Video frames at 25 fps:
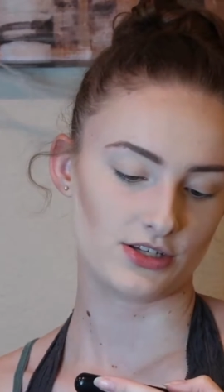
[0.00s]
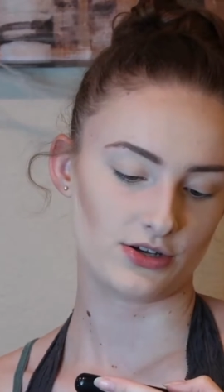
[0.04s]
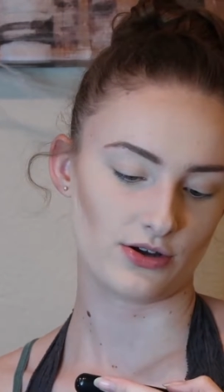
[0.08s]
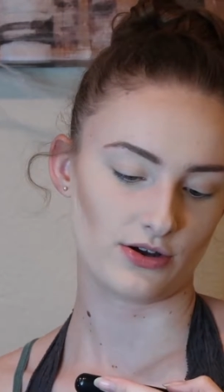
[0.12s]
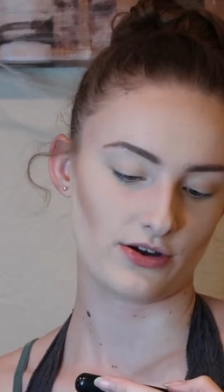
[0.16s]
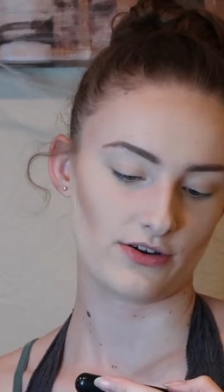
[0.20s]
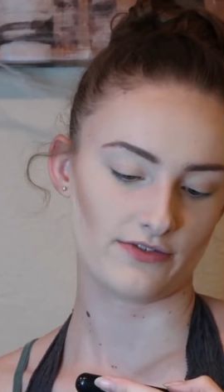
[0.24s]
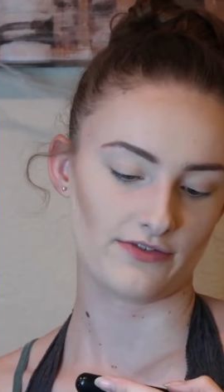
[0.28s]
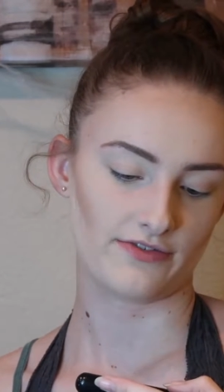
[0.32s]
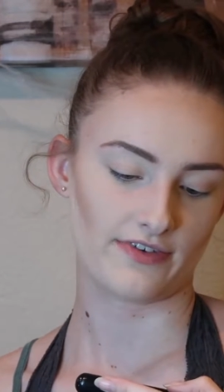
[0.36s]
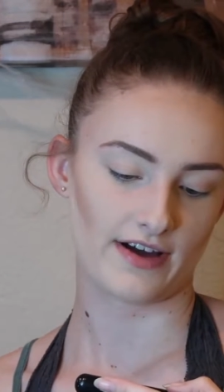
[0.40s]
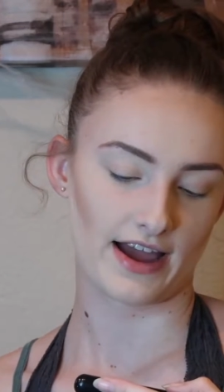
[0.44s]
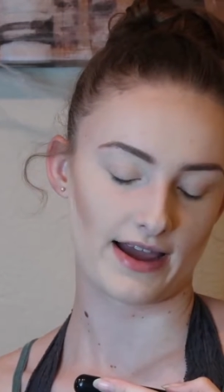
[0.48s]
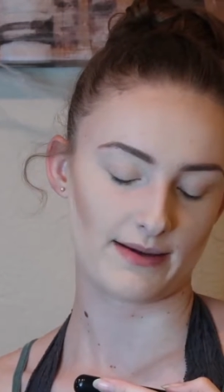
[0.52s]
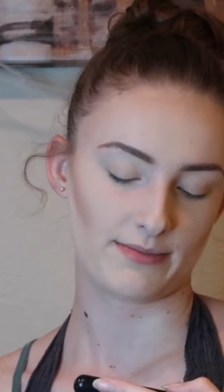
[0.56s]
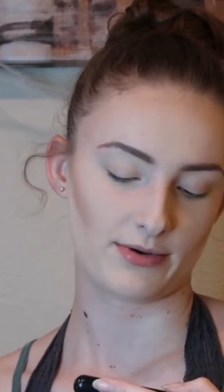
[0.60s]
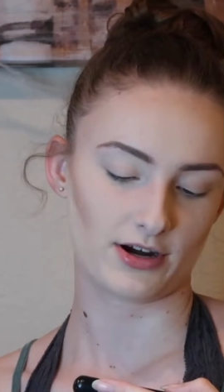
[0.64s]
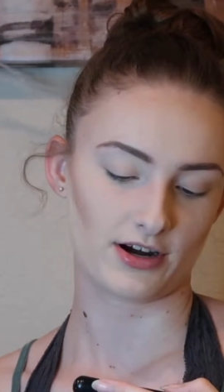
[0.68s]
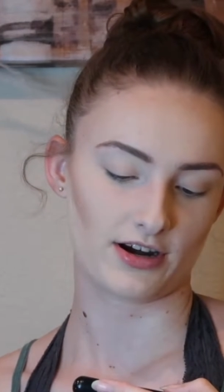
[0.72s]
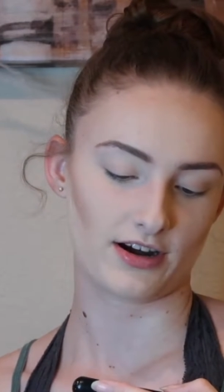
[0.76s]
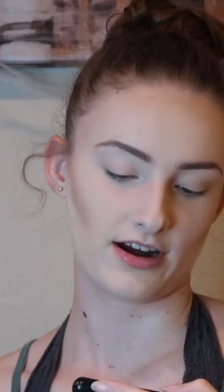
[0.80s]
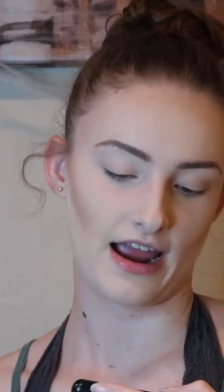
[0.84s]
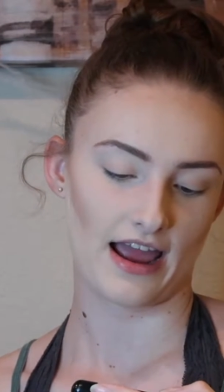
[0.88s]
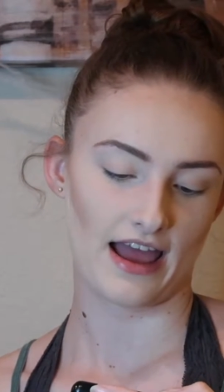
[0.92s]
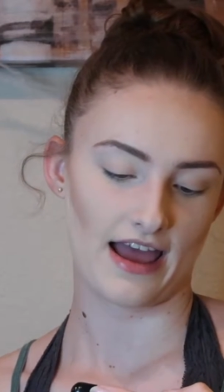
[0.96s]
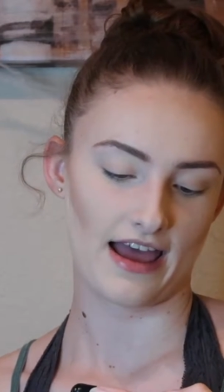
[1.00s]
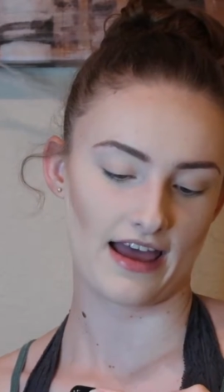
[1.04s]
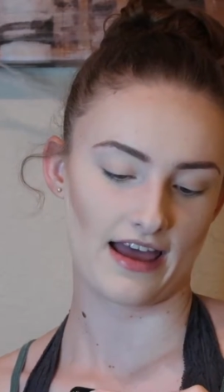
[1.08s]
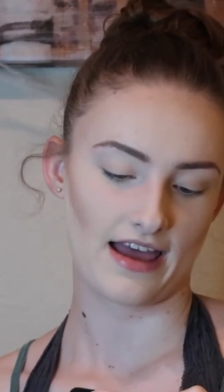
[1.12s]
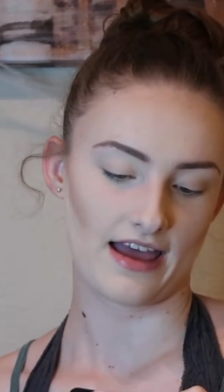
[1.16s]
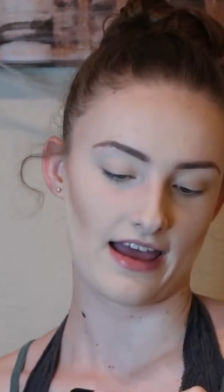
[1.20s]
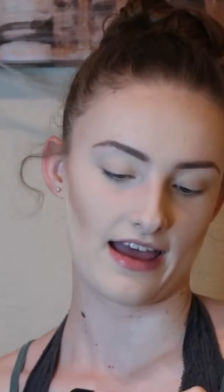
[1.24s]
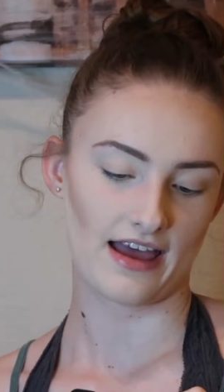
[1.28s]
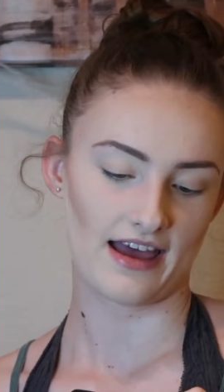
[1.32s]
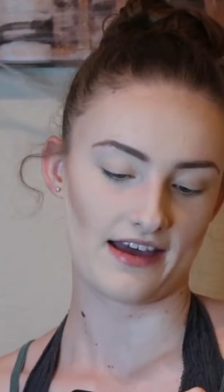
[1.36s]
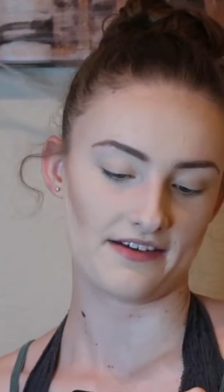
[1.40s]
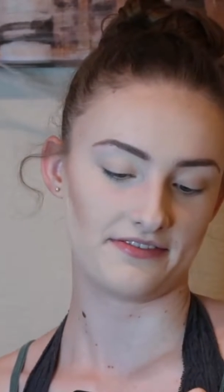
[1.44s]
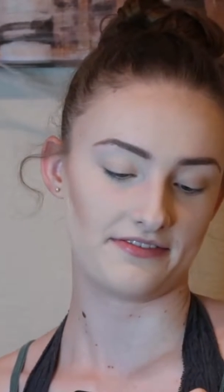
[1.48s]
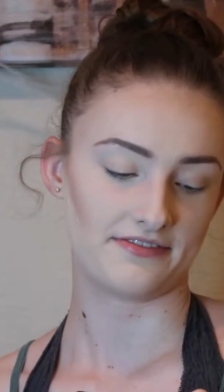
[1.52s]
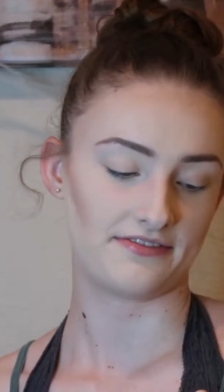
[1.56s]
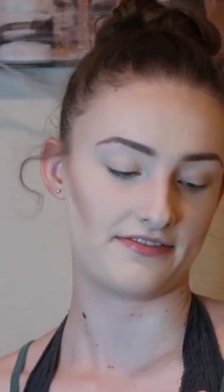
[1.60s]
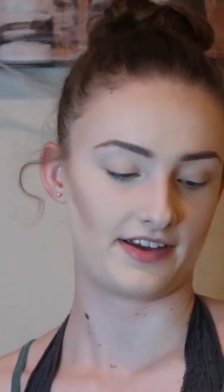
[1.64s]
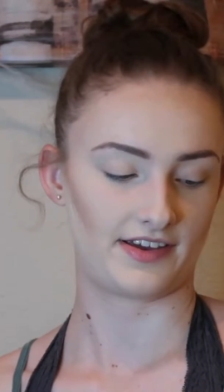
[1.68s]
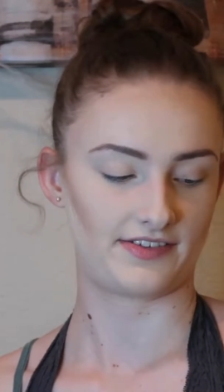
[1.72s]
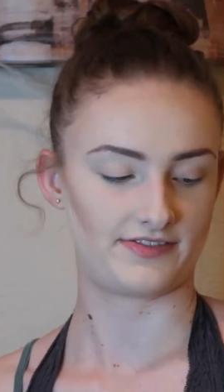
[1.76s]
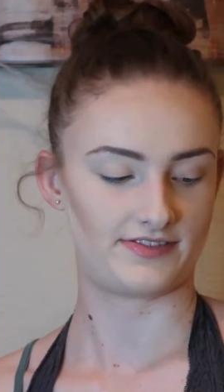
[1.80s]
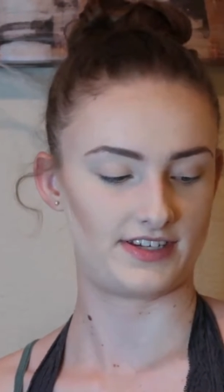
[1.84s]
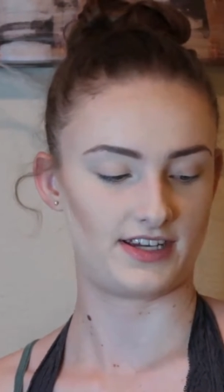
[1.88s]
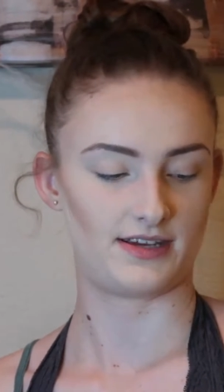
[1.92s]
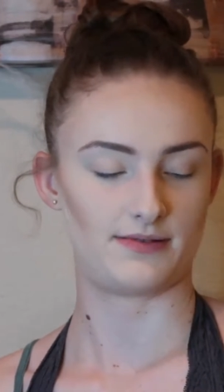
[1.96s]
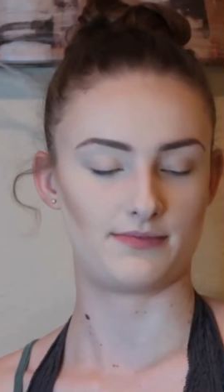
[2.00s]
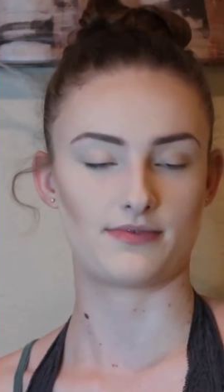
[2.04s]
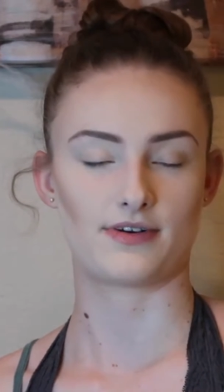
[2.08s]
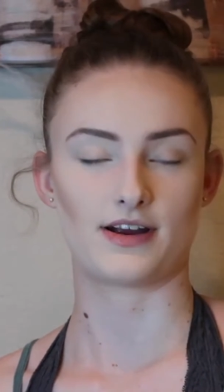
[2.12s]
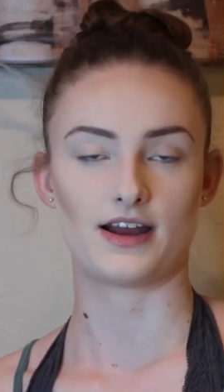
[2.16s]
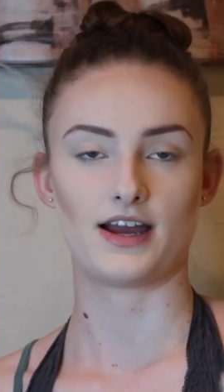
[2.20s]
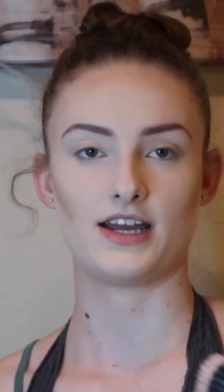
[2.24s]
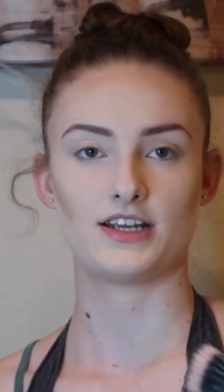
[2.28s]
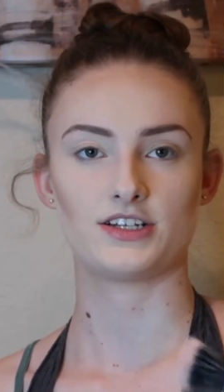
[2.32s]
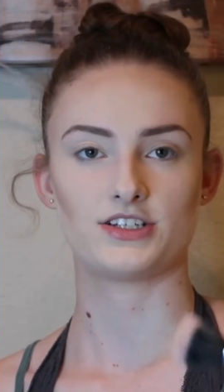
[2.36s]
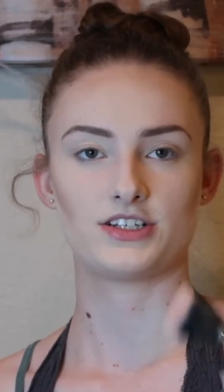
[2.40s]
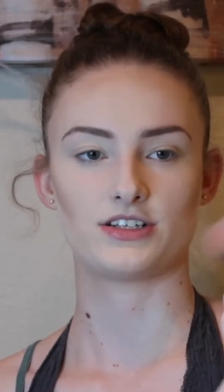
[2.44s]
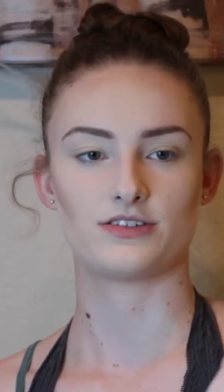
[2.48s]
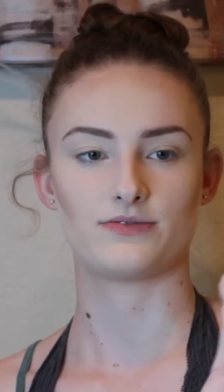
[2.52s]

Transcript: Duo Fiber F50 brush.